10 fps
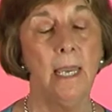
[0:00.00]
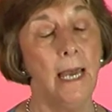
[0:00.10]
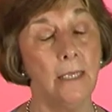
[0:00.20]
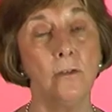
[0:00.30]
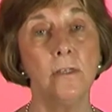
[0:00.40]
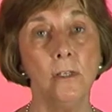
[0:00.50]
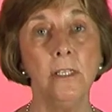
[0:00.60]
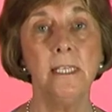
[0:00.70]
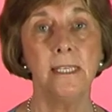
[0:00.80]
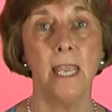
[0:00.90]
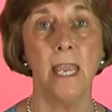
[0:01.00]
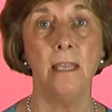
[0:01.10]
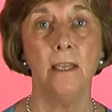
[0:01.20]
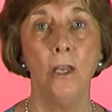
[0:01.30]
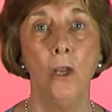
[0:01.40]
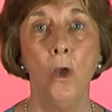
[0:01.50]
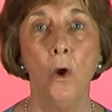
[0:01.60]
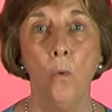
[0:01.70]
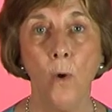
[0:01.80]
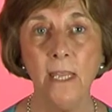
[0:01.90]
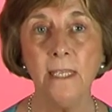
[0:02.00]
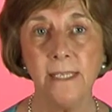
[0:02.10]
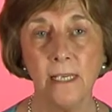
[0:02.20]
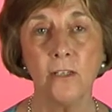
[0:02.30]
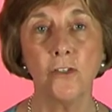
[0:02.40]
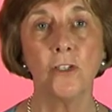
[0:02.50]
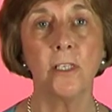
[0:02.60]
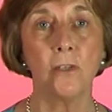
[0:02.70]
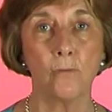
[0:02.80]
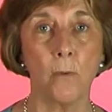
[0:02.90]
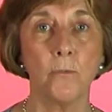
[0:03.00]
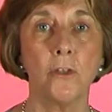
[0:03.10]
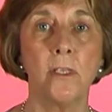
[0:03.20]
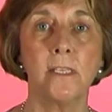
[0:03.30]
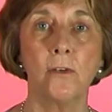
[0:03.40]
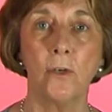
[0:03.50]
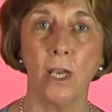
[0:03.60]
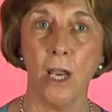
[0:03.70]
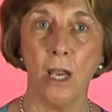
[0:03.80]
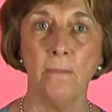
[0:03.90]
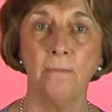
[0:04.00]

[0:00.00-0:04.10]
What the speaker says: and goes on to say, when such disruptions occur,